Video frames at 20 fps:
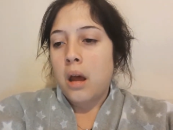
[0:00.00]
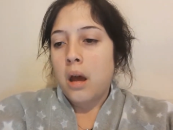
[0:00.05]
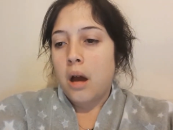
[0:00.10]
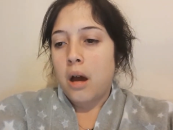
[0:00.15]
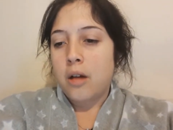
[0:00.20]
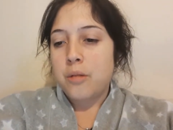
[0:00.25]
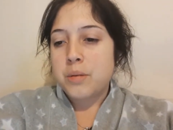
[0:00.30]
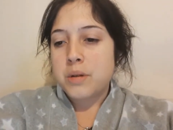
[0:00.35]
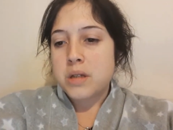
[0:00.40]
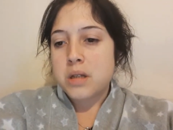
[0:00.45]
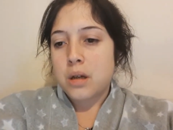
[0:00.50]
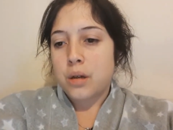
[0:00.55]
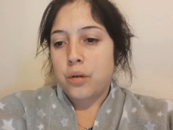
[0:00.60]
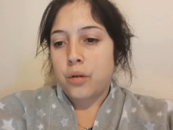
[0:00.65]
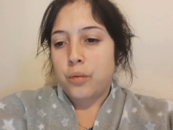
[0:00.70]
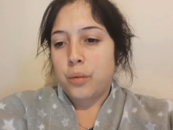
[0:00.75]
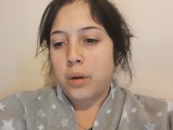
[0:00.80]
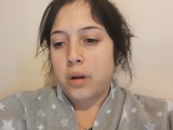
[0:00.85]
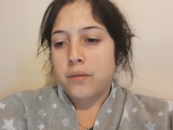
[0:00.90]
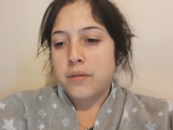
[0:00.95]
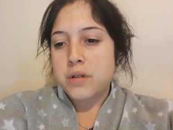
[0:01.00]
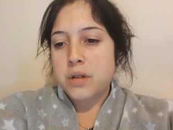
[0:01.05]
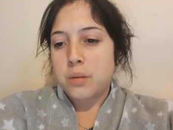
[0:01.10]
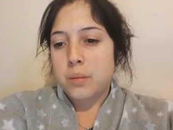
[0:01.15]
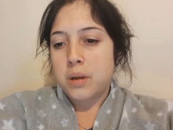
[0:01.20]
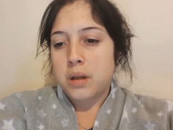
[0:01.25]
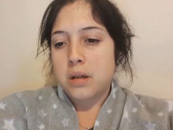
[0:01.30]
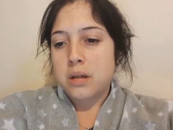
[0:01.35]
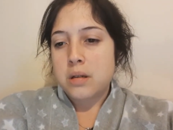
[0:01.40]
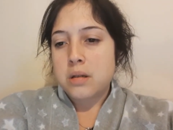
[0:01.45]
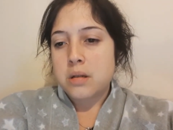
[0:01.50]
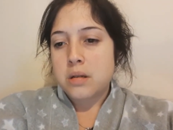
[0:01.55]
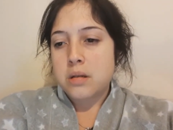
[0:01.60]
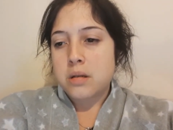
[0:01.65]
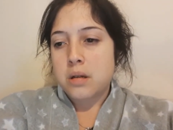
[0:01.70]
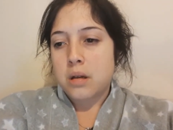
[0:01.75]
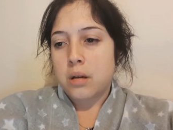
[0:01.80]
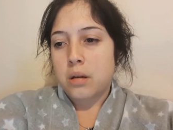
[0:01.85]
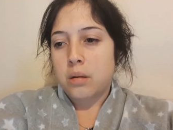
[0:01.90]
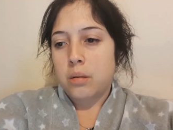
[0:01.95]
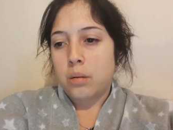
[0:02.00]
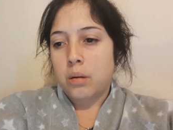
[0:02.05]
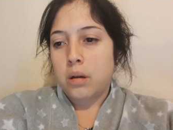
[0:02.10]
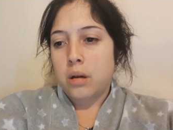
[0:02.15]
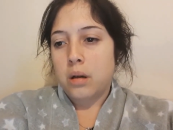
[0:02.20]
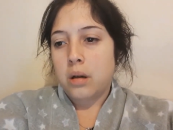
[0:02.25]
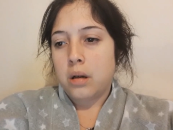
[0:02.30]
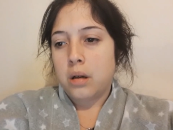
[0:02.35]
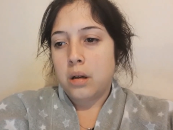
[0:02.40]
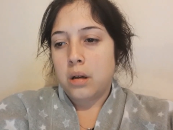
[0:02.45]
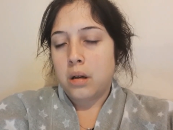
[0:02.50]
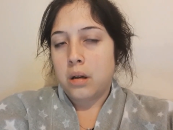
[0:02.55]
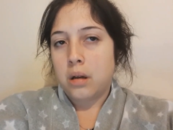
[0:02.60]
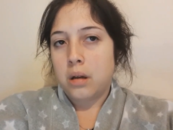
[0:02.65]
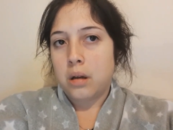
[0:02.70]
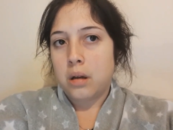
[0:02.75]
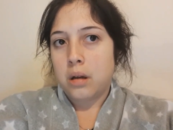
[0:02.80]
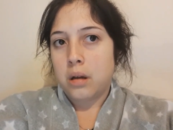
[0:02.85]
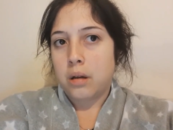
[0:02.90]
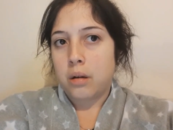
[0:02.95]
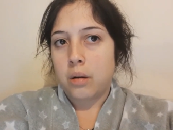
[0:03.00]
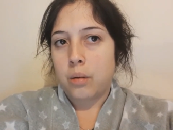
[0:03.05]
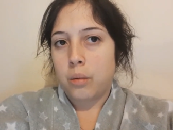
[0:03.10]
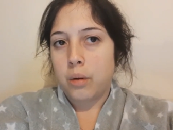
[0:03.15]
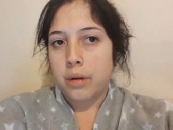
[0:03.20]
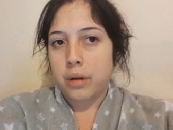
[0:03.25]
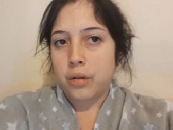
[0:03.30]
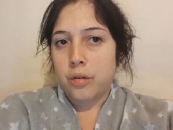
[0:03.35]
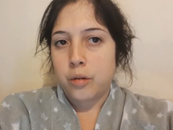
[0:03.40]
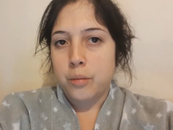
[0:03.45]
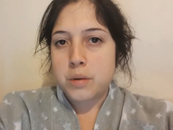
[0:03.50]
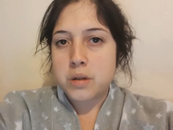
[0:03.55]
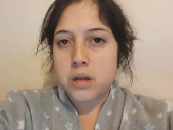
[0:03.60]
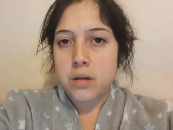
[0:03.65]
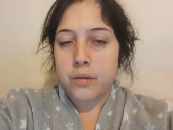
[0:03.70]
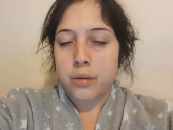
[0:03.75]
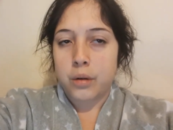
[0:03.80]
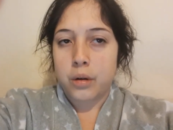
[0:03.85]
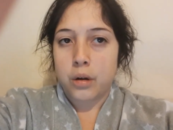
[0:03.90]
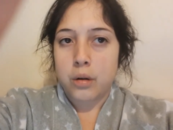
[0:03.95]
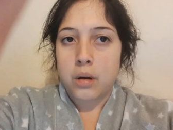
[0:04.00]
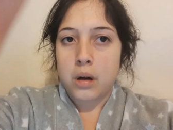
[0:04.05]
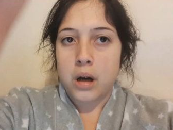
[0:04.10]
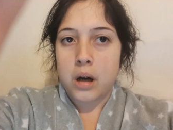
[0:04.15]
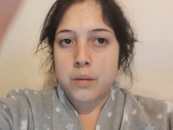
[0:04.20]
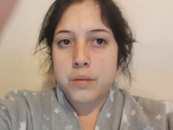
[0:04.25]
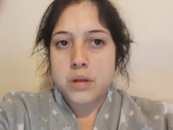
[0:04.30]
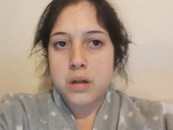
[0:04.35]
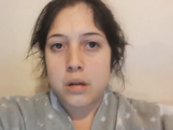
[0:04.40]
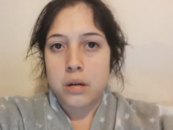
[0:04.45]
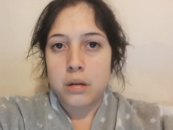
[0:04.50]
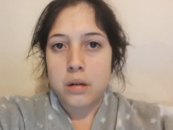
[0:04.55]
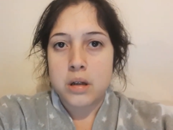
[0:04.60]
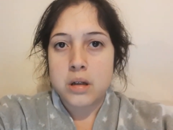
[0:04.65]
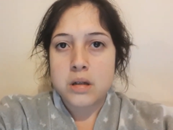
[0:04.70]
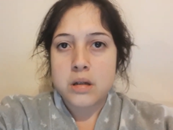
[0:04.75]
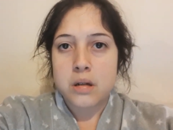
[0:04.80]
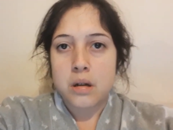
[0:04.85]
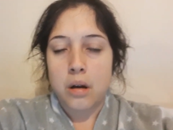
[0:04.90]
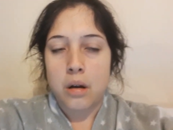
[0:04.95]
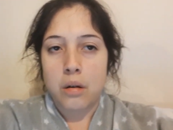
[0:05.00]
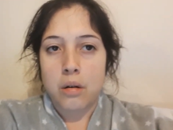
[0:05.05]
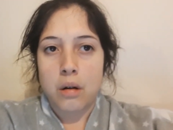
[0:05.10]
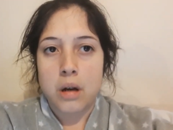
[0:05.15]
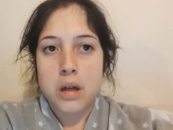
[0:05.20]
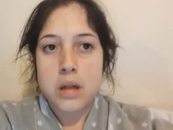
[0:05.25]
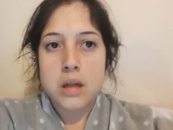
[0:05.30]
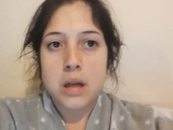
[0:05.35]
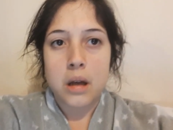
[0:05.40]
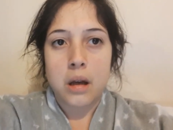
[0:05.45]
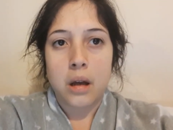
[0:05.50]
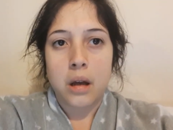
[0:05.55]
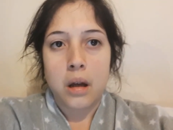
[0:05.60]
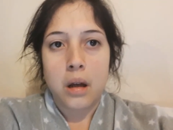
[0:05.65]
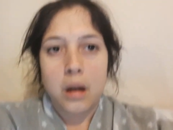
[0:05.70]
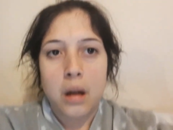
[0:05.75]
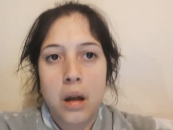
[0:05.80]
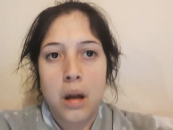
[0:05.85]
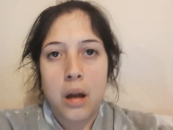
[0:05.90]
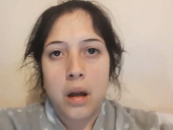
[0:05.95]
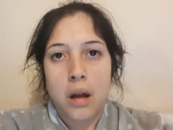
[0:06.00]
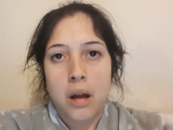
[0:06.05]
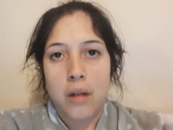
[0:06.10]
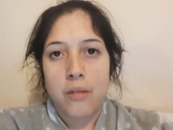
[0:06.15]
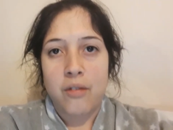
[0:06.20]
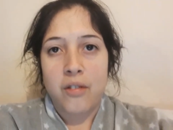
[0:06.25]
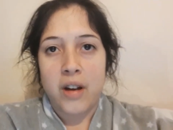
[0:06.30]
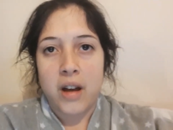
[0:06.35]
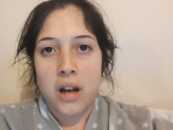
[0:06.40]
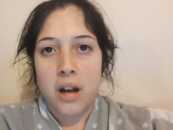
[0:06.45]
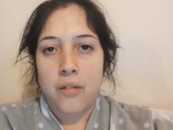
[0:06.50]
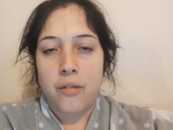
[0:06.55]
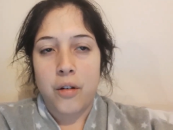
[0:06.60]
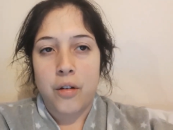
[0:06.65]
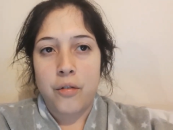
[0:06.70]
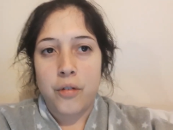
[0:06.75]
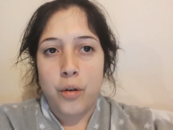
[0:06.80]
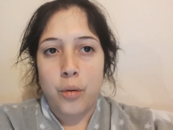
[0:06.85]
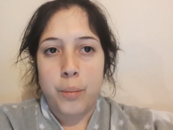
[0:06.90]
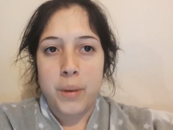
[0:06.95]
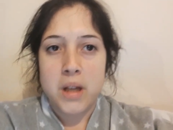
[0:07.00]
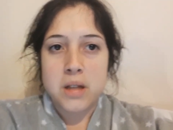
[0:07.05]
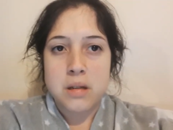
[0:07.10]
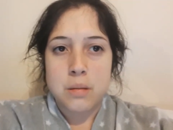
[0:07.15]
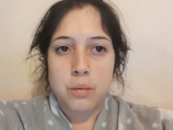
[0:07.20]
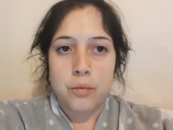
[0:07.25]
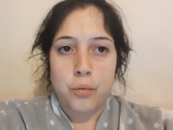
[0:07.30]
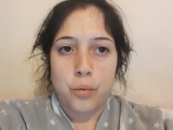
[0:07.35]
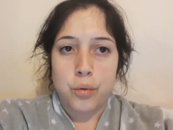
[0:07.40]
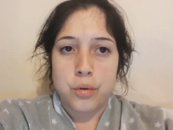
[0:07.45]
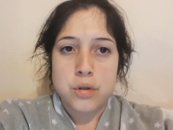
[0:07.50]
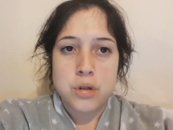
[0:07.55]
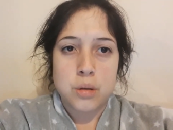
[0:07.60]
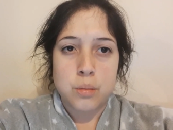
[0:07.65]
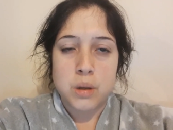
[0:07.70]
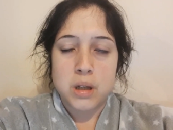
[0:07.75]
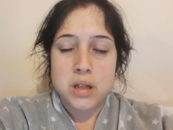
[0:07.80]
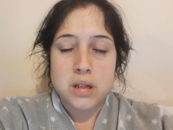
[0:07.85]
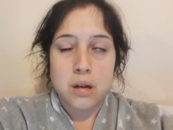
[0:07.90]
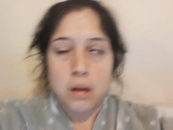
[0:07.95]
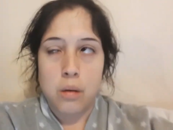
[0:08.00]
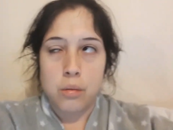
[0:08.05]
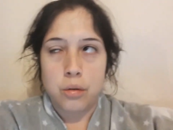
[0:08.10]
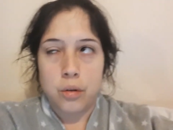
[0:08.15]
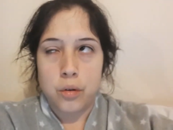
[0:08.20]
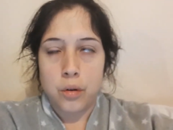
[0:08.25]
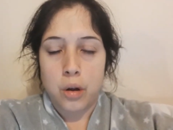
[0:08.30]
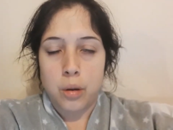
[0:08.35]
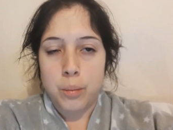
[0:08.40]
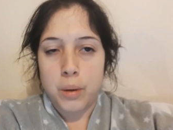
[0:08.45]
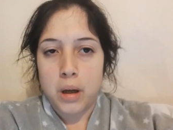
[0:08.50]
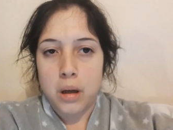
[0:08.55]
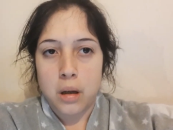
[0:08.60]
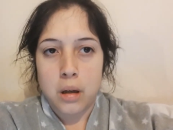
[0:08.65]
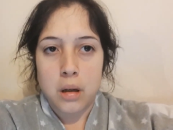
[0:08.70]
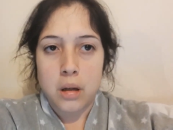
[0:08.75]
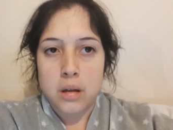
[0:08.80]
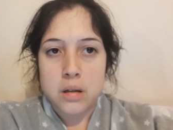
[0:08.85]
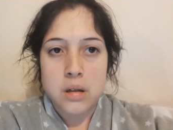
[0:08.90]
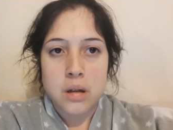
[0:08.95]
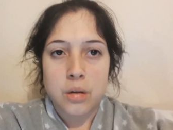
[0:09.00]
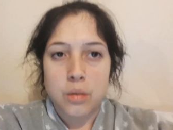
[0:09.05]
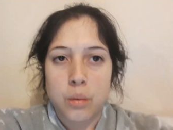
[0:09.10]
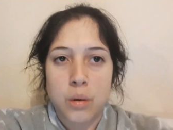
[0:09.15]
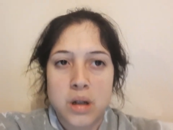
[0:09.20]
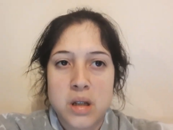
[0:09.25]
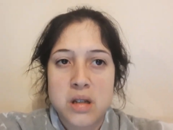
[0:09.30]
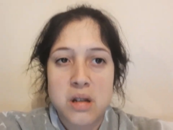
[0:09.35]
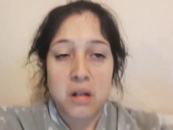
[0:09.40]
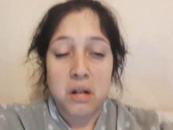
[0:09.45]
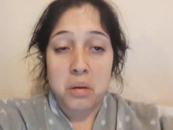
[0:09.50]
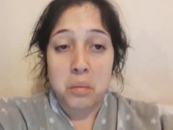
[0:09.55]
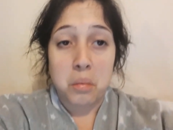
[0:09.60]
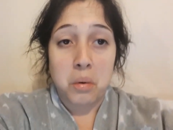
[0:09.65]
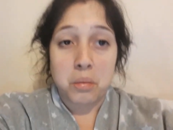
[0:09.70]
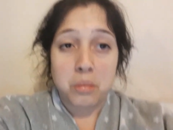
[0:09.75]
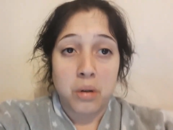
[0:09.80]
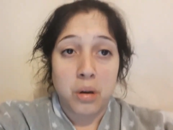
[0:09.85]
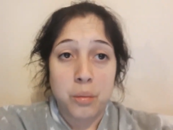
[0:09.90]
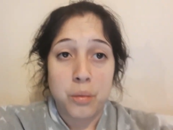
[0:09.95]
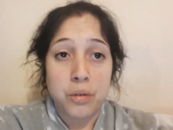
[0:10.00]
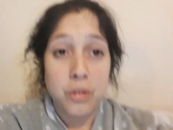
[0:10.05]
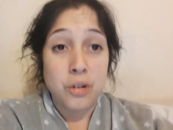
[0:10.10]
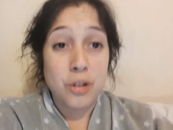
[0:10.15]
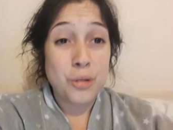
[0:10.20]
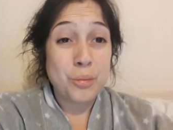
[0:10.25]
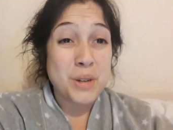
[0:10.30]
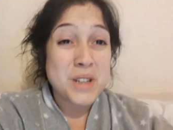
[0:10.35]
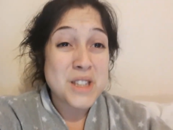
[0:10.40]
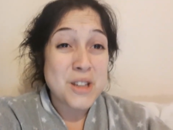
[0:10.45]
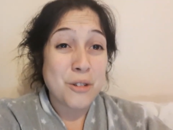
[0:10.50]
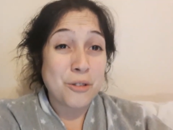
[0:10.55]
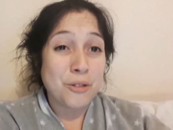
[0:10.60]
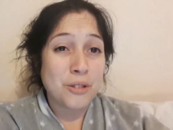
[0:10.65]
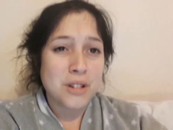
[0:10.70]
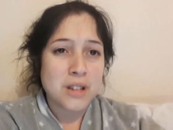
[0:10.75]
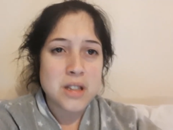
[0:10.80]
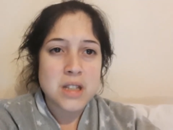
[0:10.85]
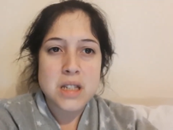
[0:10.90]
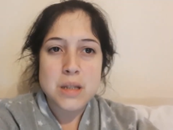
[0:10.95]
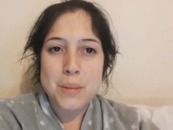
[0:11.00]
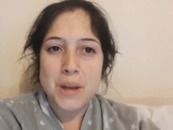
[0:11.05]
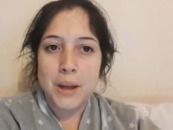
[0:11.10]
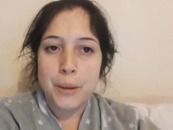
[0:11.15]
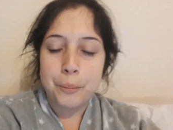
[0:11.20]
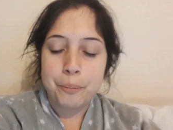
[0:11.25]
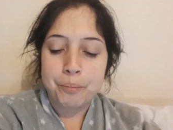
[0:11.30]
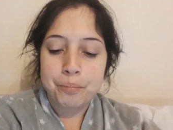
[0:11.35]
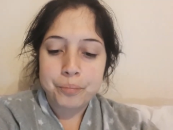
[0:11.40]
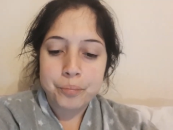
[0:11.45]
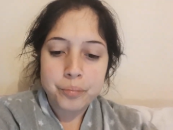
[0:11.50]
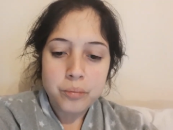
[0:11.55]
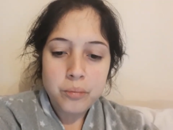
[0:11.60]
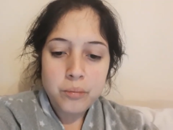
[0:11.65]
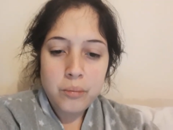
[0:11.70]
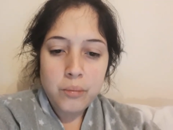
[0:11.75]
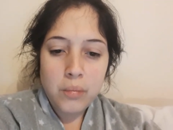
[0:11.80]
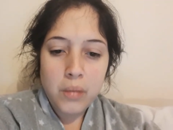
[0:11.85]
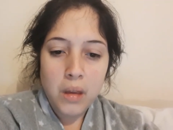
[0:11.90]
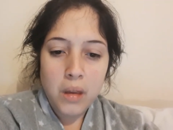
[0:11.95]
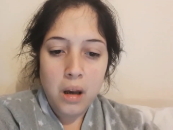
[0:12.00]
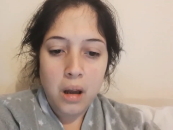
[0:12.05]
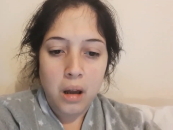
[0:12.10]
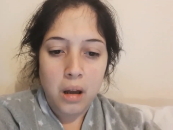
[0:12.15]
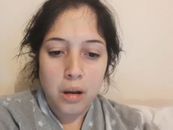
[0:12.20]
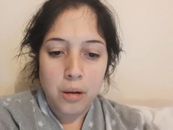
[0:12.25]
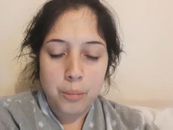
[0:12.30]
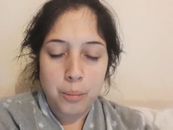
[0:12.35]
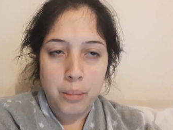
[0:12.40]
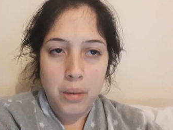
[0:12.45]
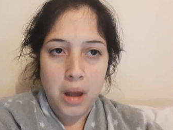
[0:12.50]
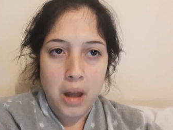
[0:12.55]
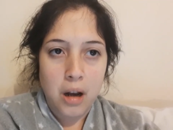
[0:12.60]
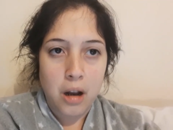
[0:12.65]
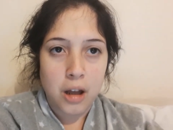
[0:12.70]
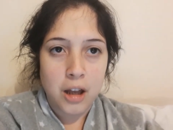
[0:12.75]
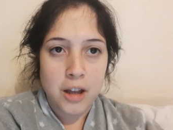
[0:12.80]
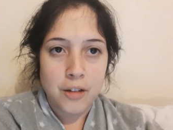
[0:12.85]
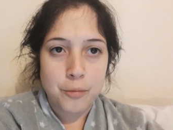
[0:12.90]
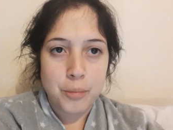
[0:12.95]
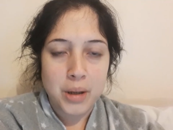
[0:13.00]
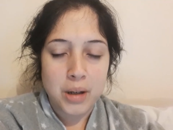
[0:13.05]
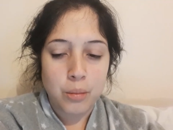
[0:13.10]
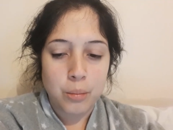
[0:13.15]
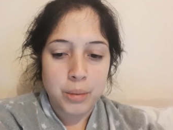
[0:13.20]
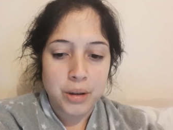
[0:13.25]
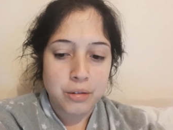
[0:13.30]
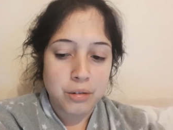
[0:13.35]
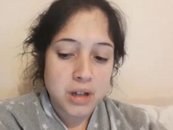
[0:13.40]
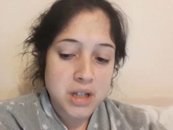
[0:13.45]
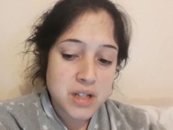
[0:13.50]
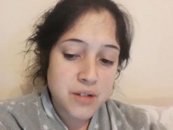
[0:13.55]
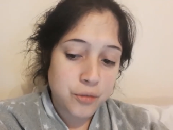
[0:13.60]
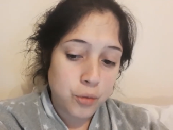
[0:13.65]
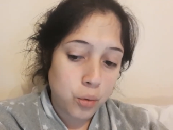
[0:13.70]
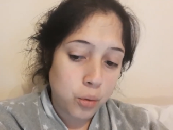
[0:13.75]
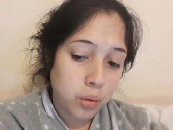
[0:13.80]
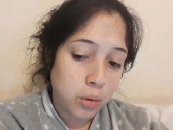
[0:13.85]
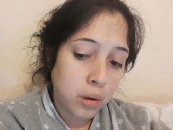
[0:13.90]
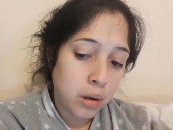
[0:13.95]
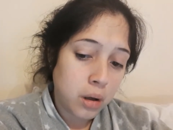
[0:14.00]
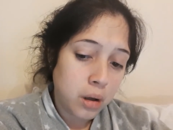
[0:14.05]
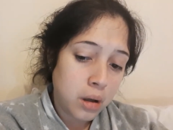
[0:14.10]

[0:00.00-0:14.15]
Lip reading: I've been signed off work for 2 weeks, so I don't know what I'm going to do myself. I'm going to go absolutely stir crazy. In fact, if I feel better before the 2 weeks, I'll just go back, because otherwise I won't know what to do with myself, because it's me. And I have been on bed rest for